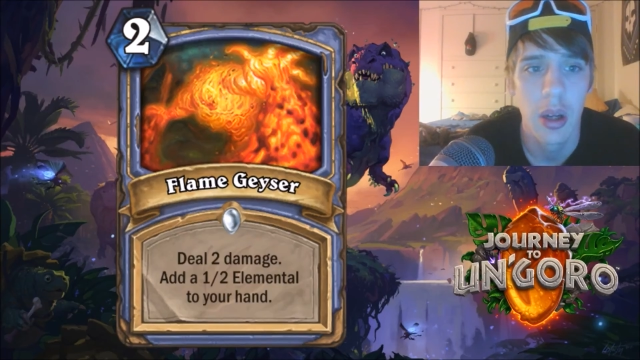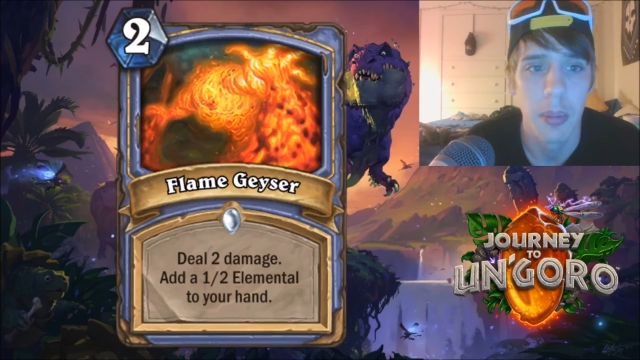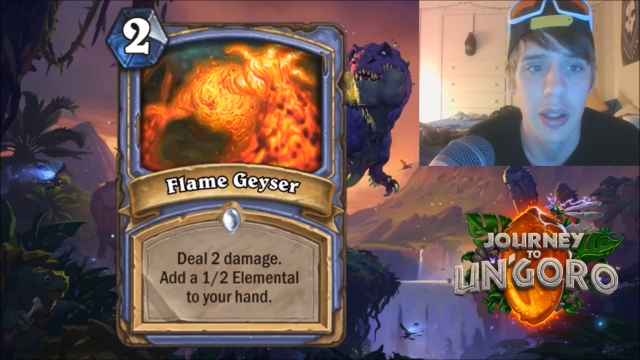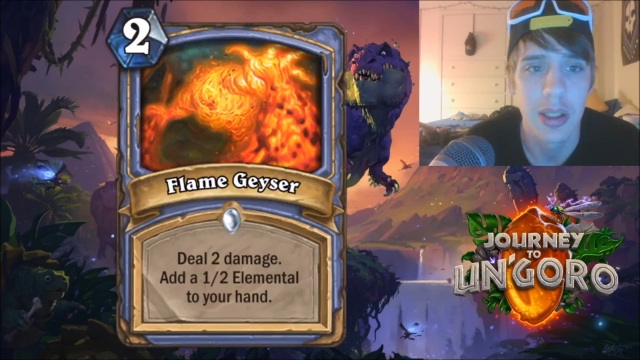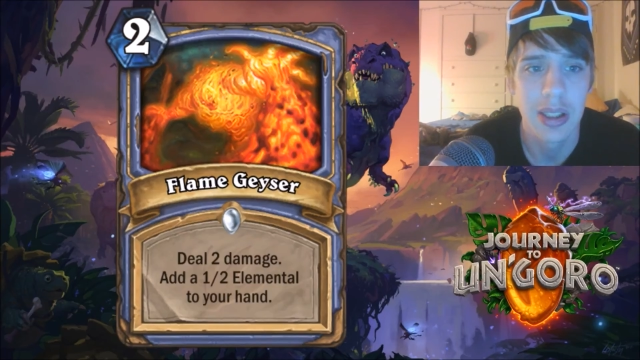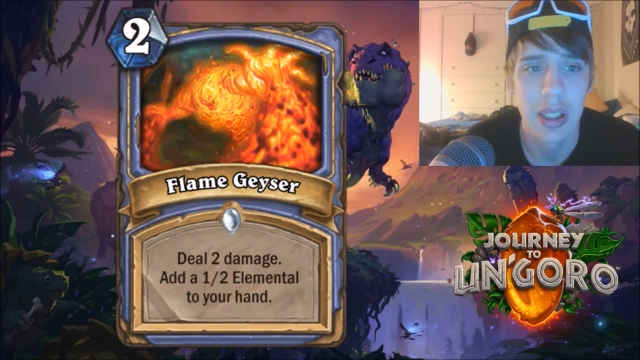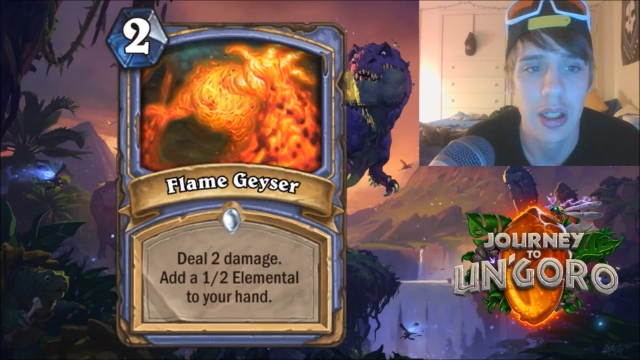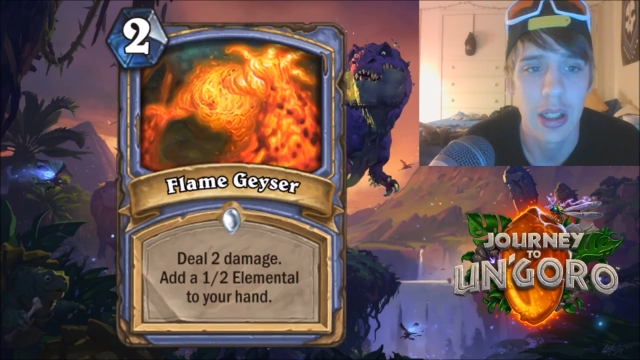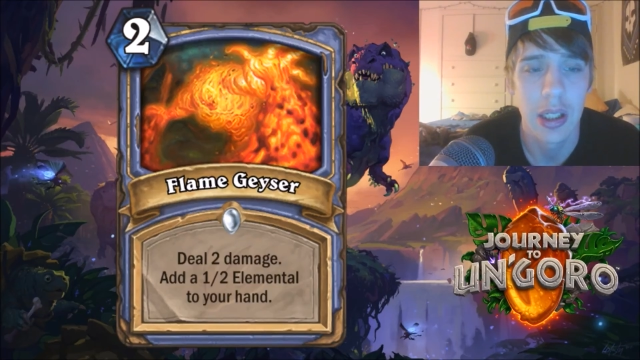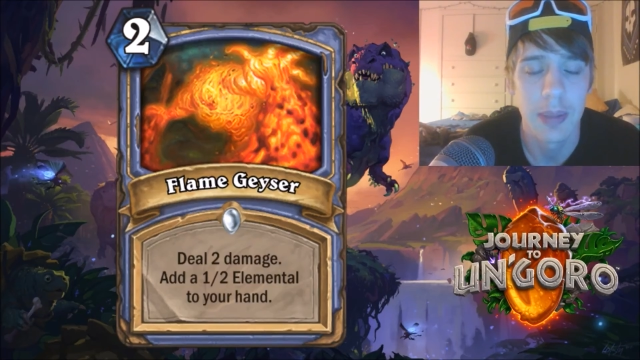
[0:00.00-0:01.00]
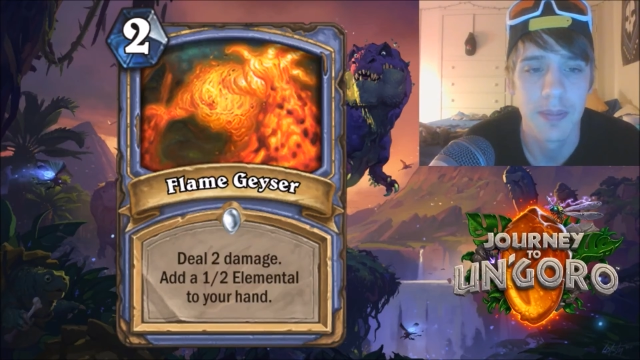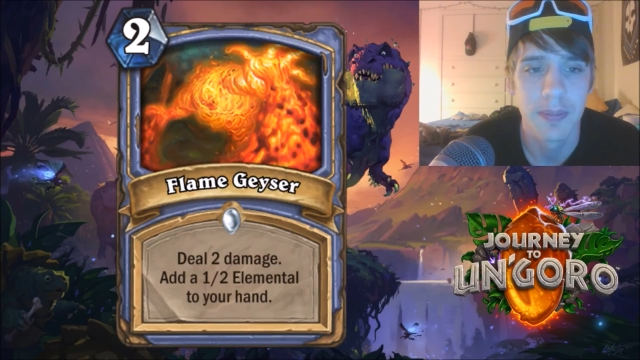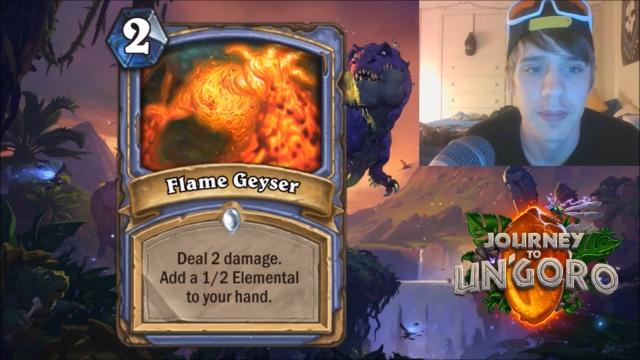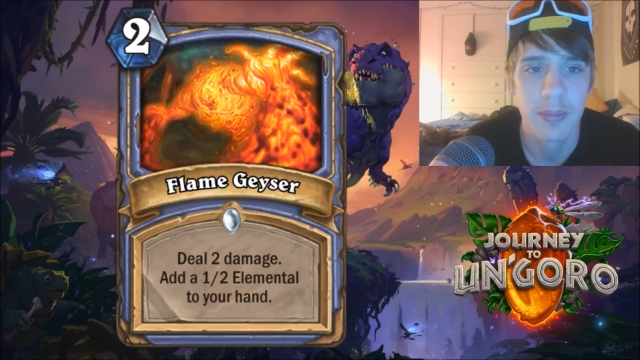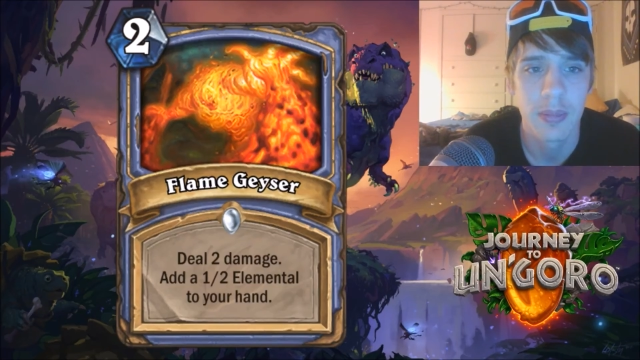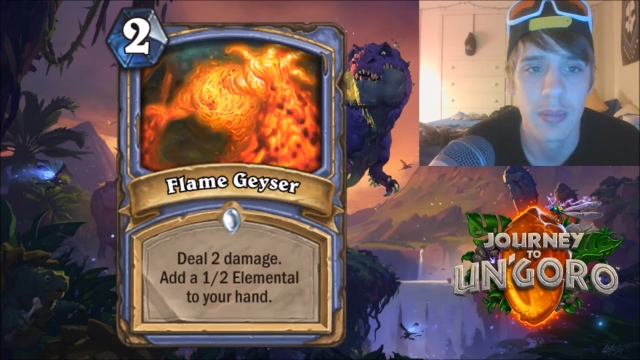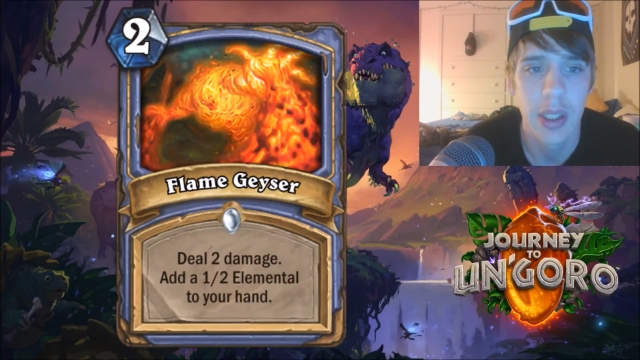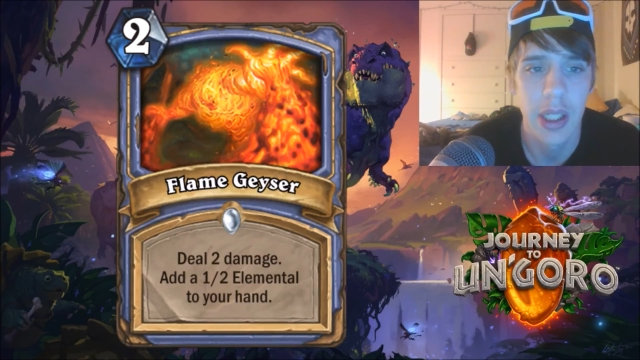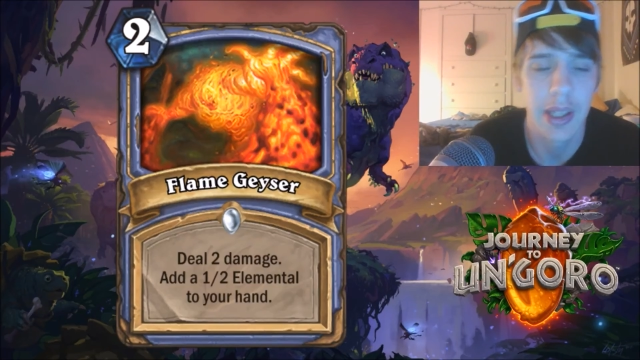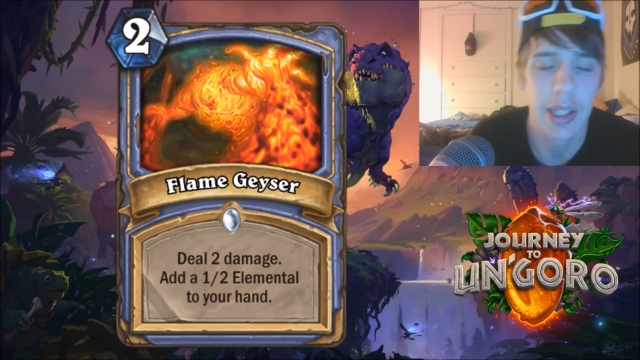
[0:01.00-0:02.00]
But
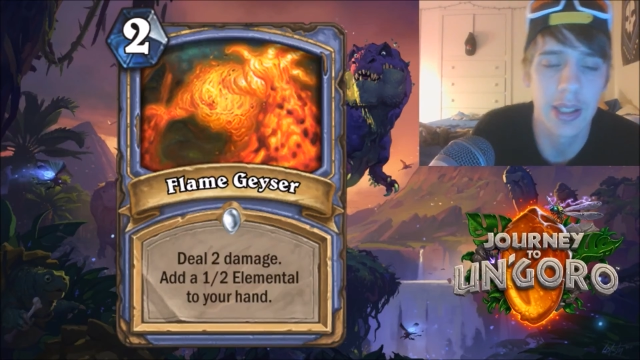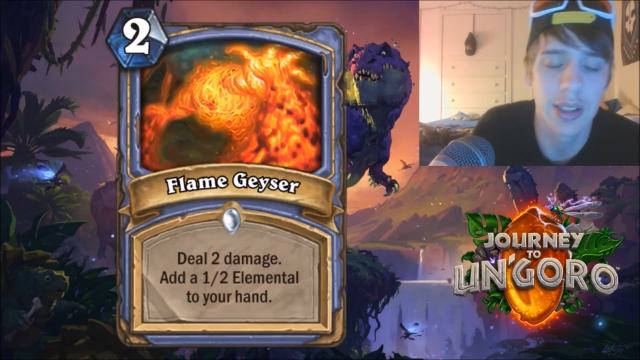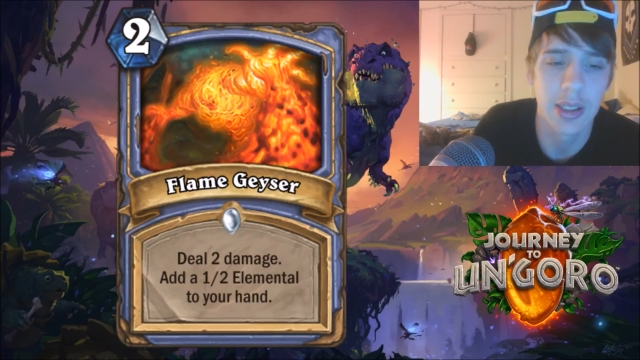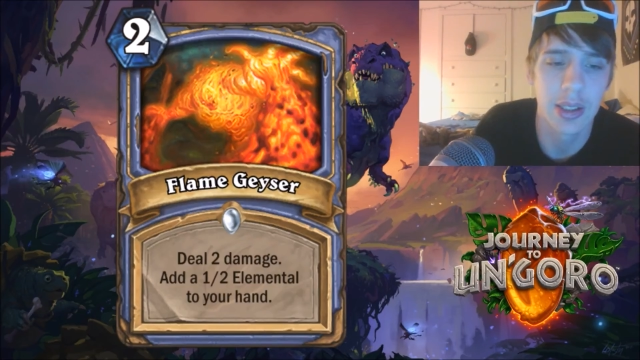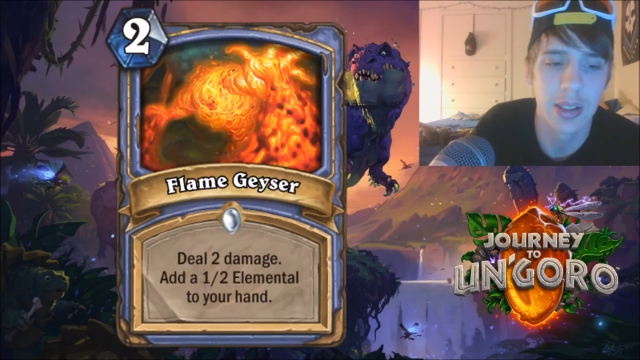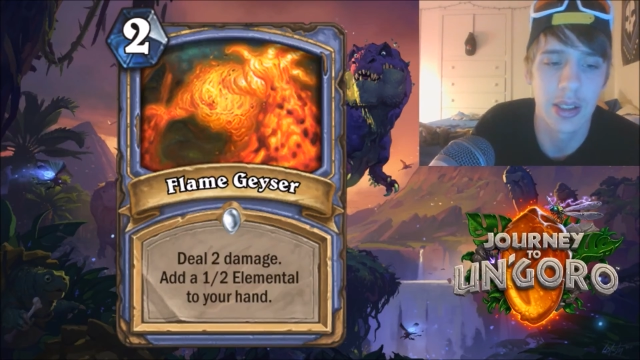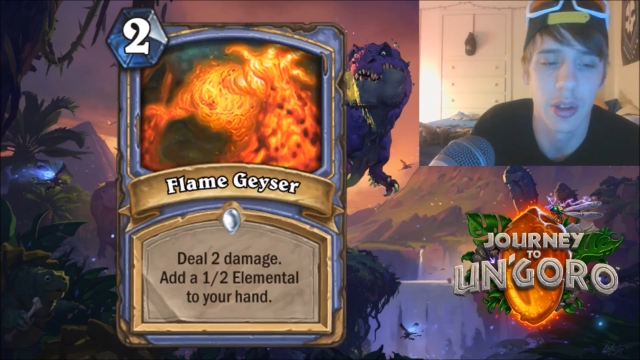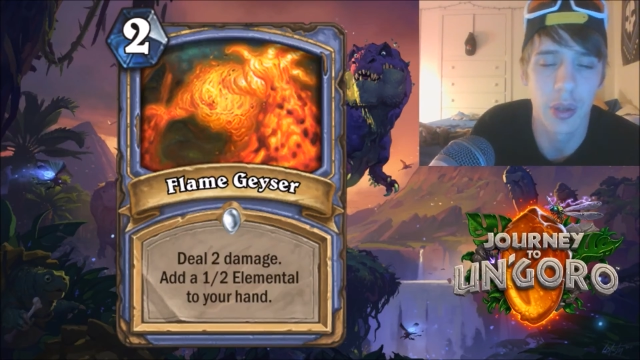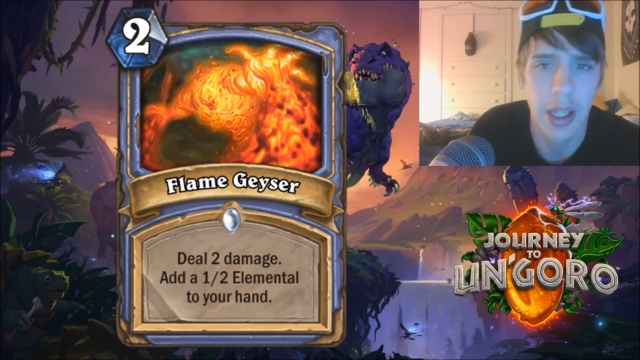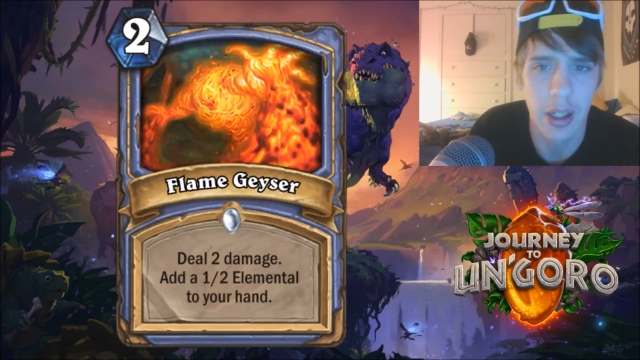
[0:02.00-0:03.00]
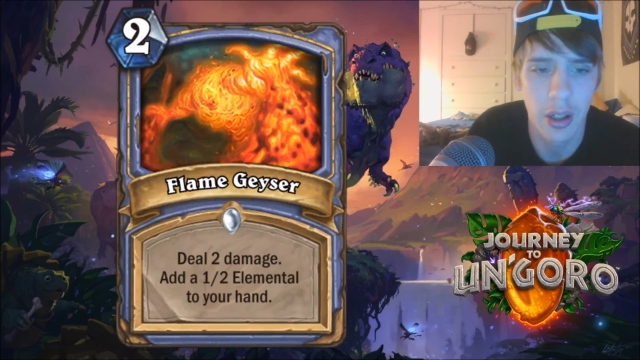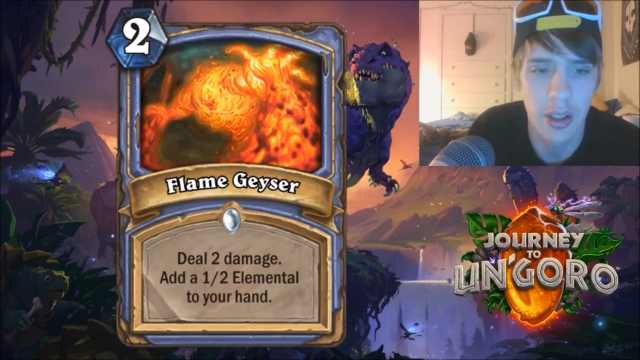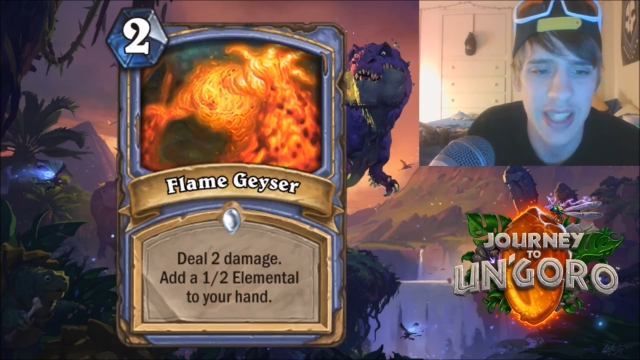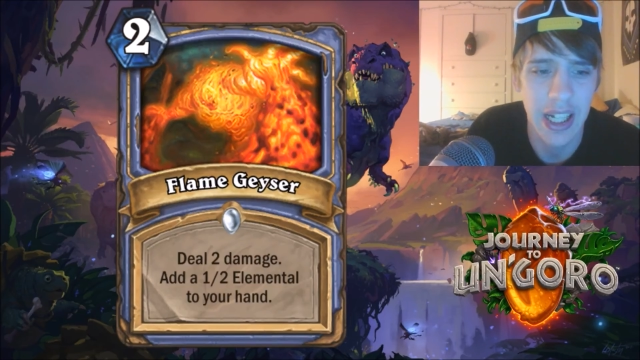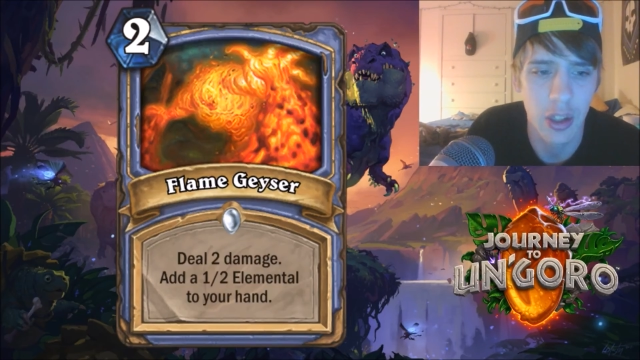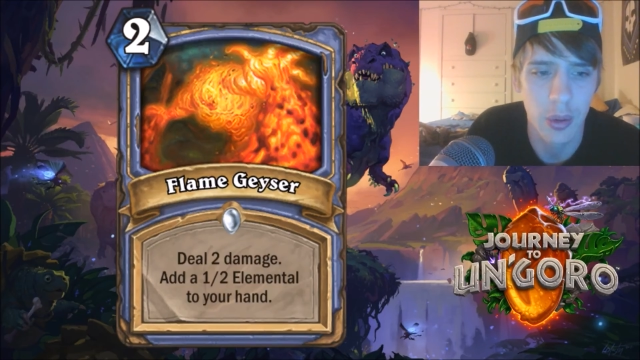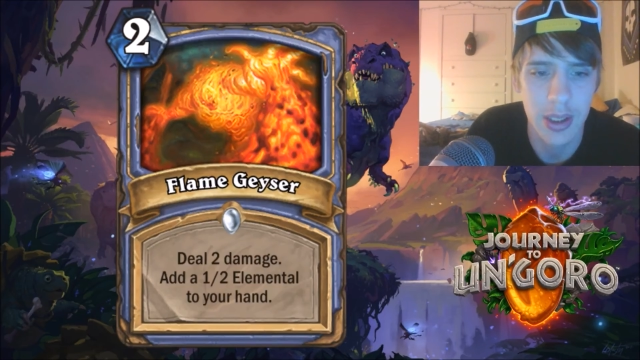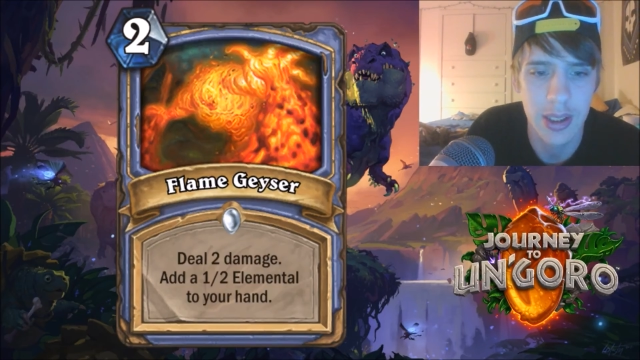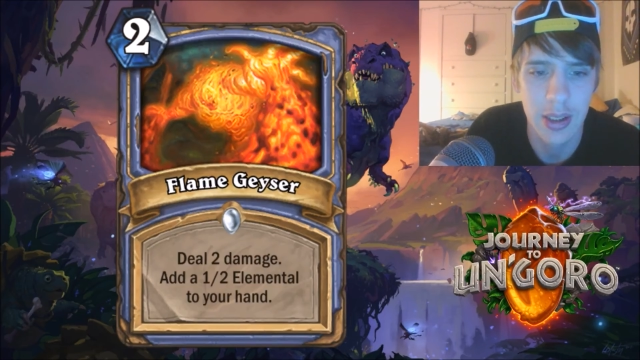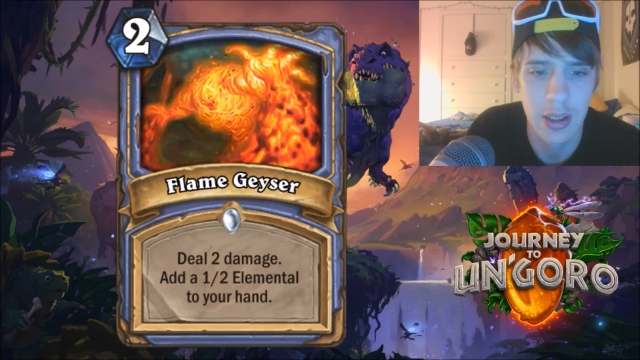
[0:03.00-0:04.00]
yeah, I think this is an okay card. It's adequate.